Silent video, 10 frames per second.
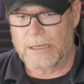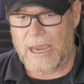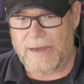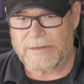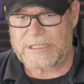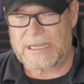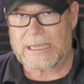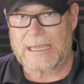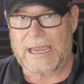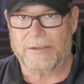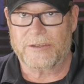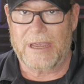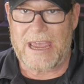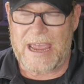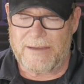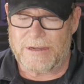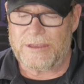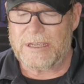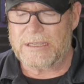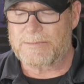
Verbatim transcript: Every second counts. Everything is